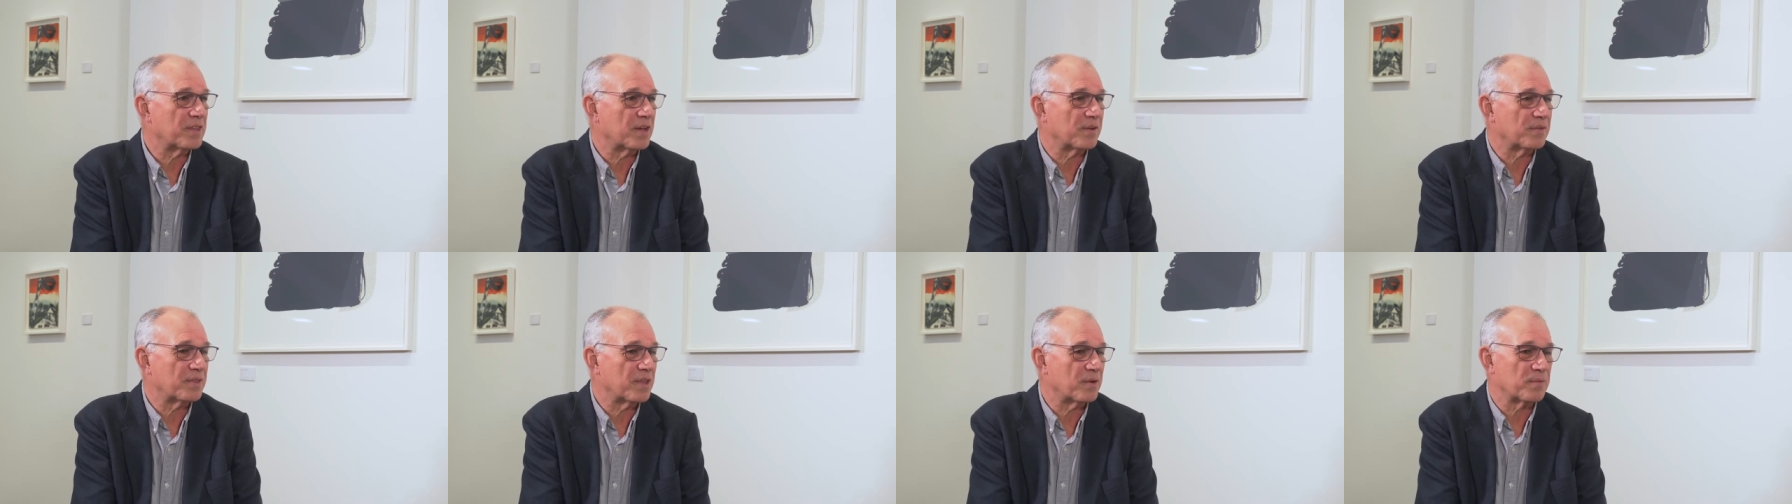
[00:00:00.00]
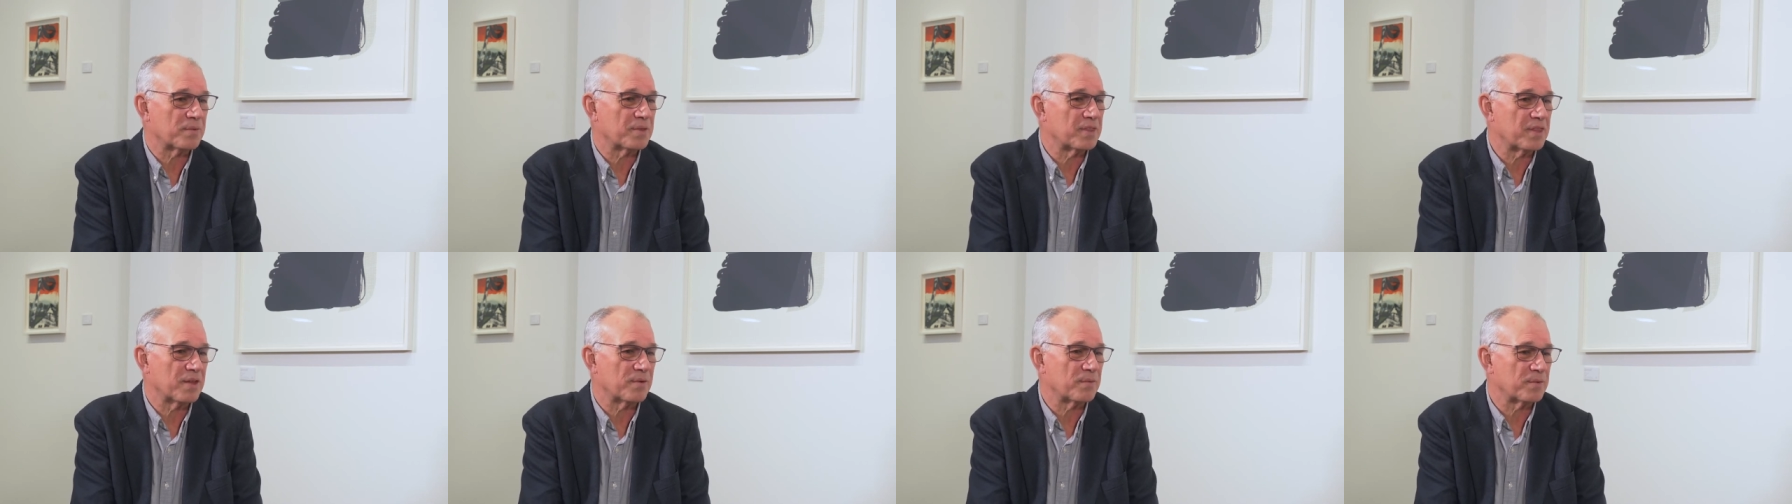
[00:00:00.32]

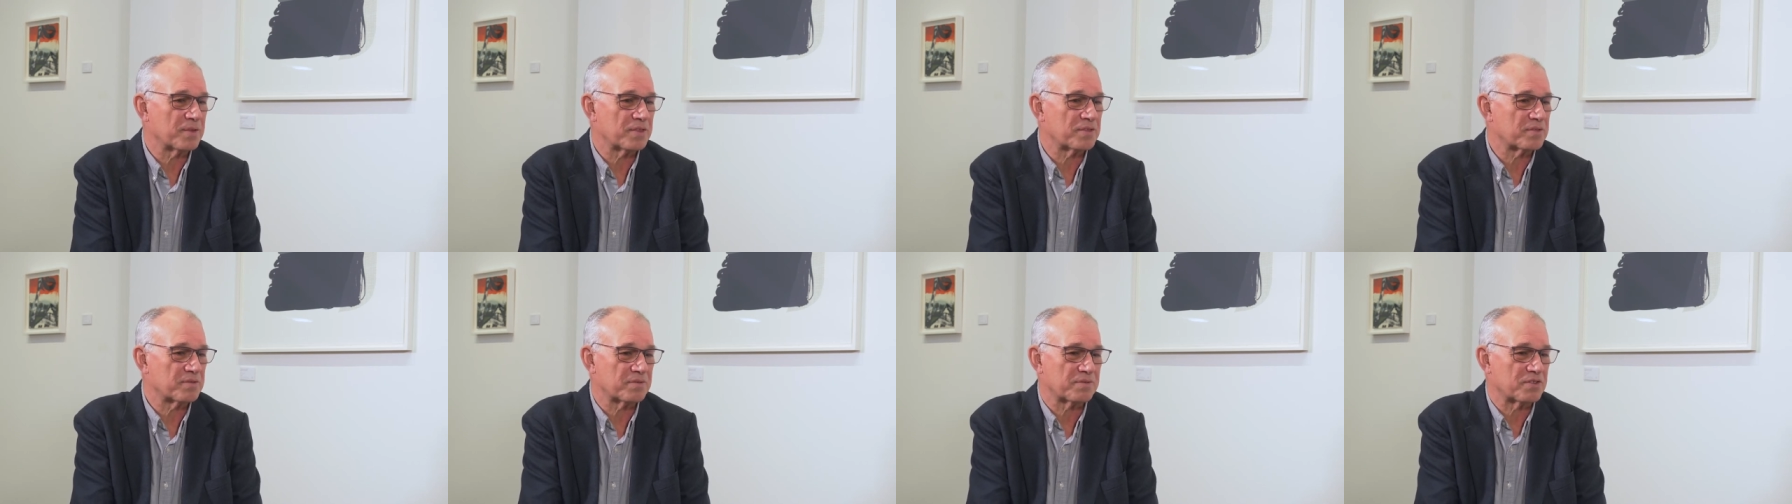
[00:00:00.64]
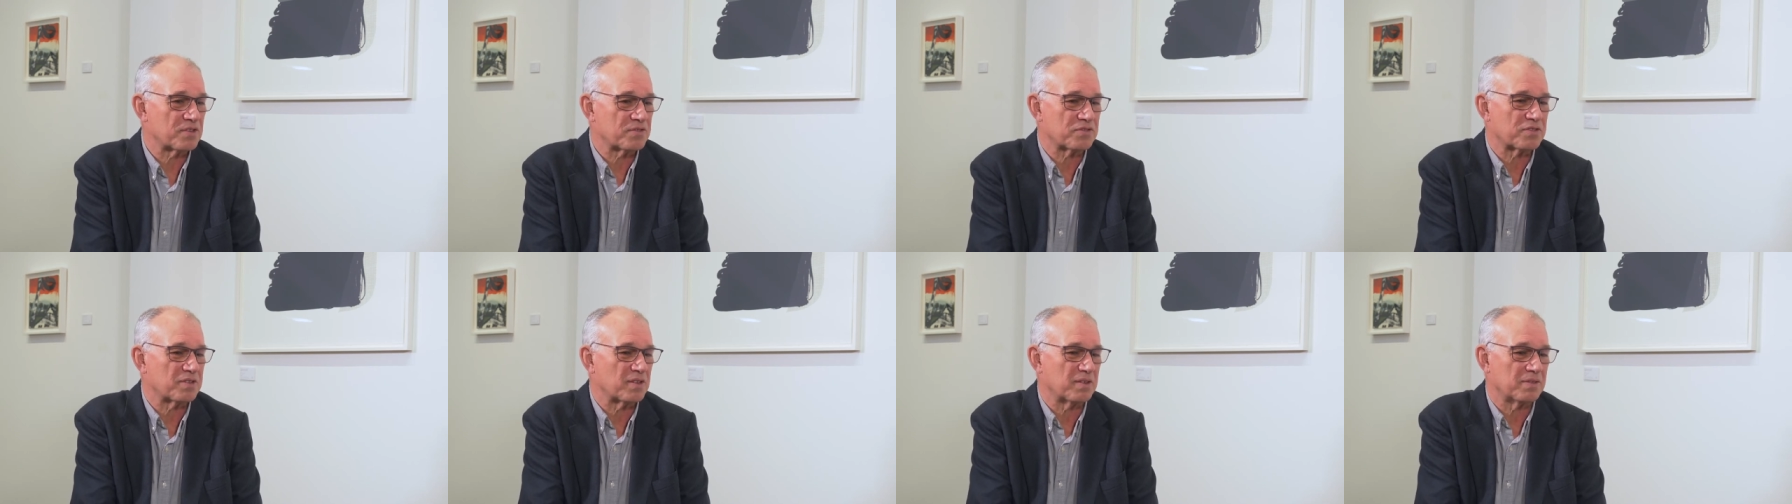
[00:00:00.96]
There was
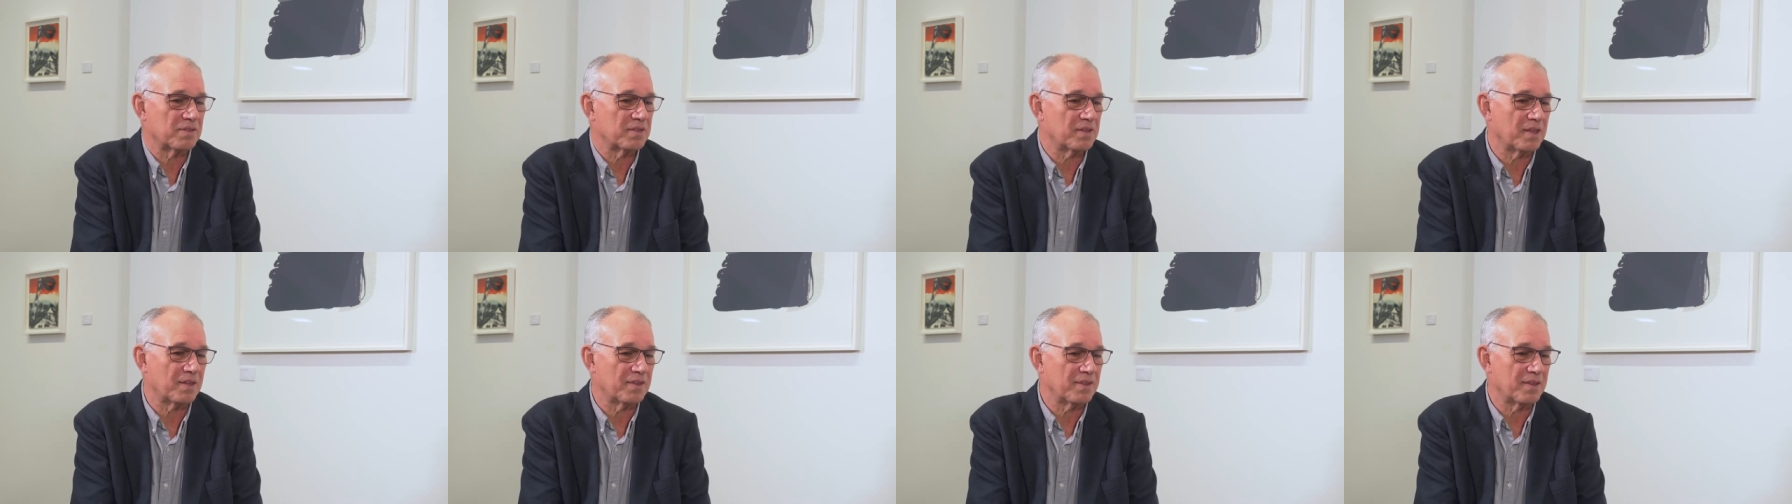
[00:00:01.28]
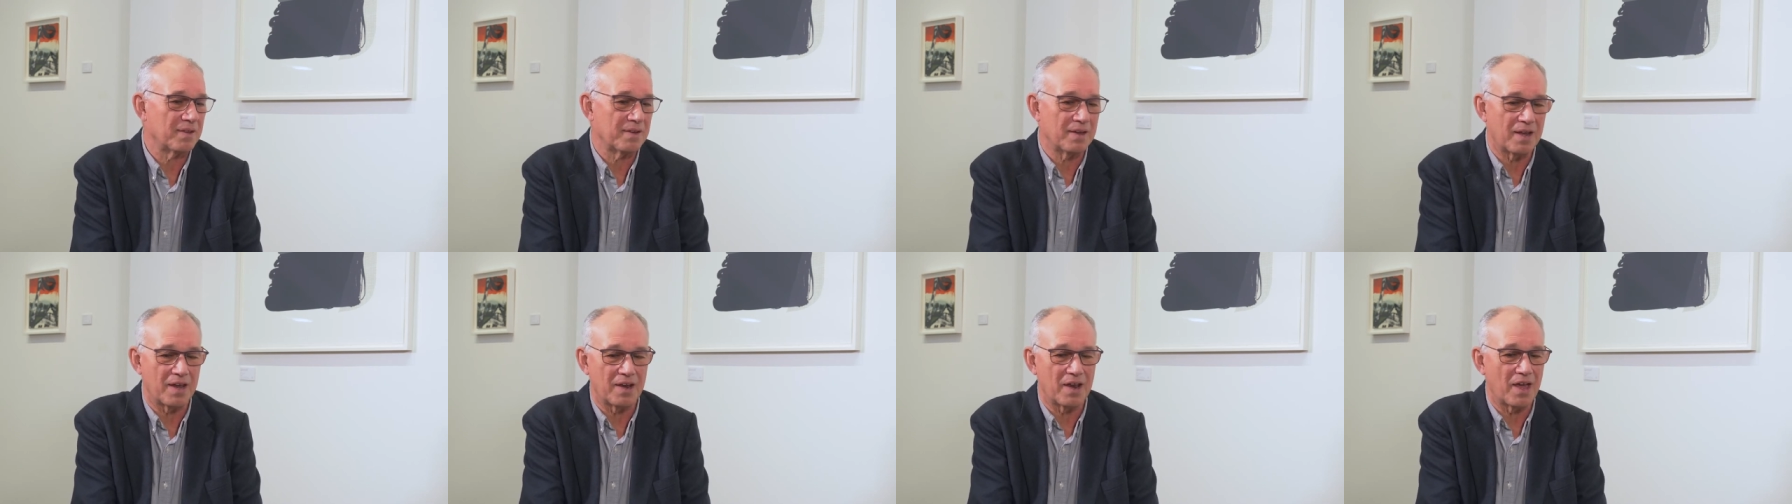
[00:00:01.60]
just
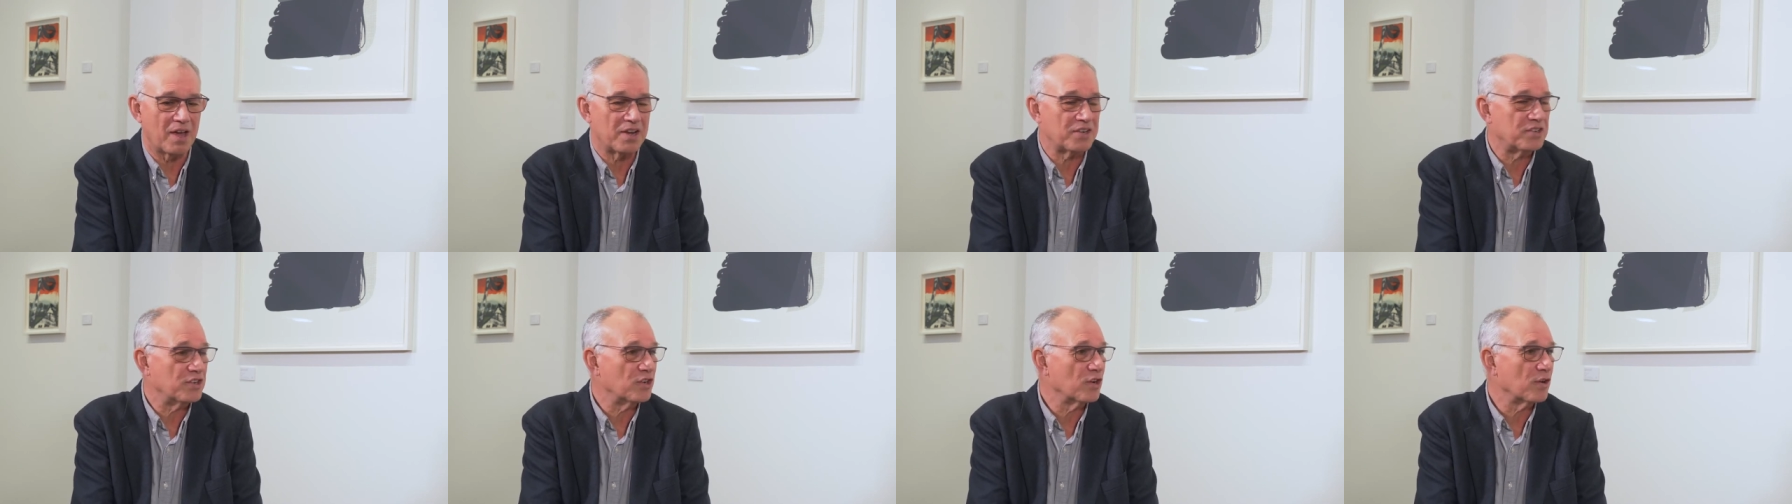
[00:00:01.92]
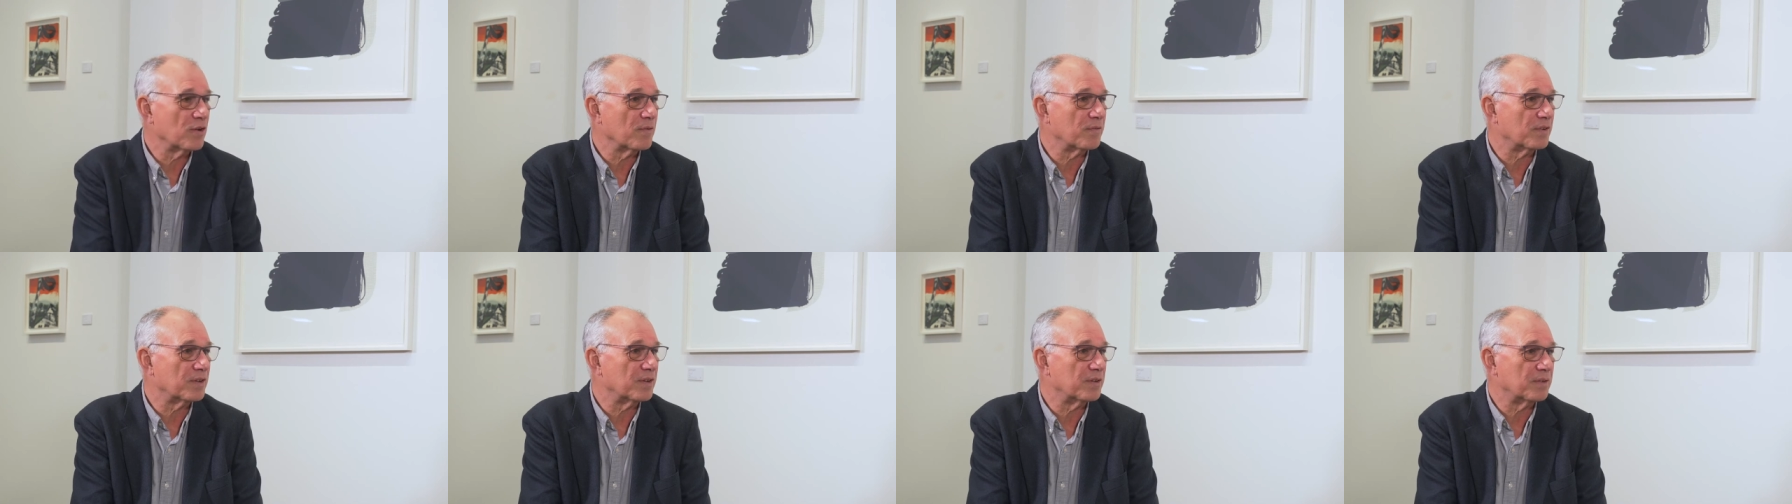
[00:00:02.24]
an idea
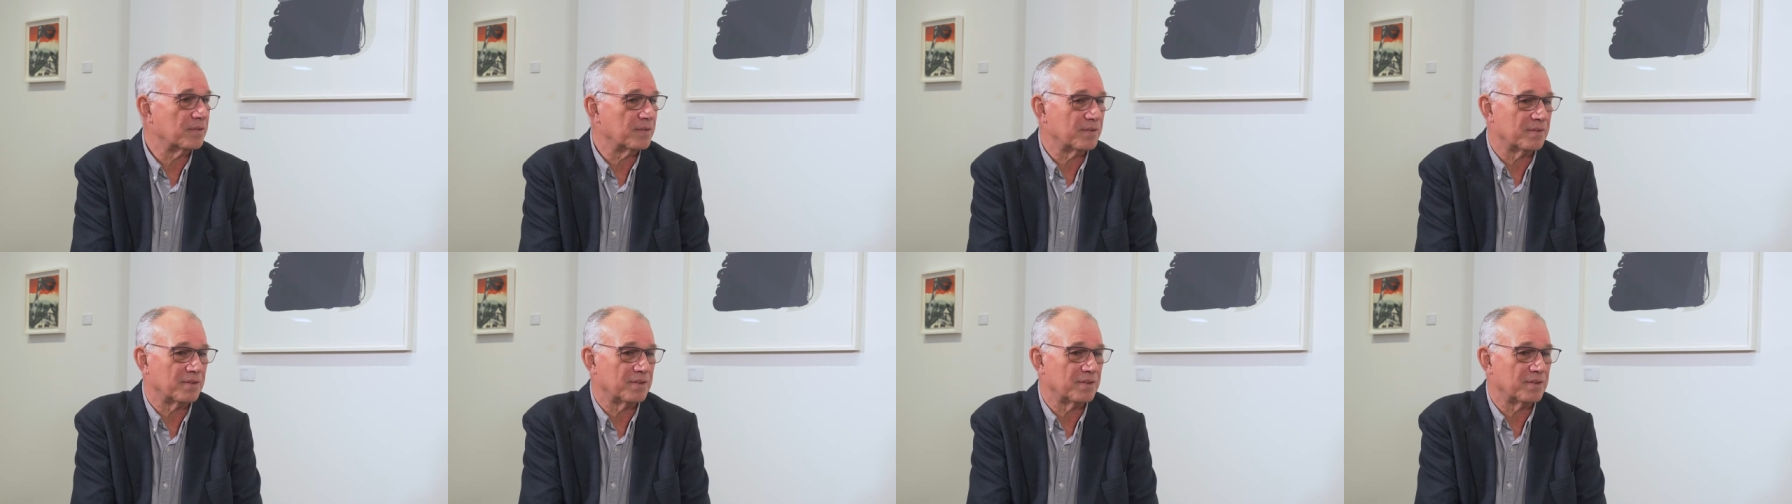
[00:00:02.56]
of a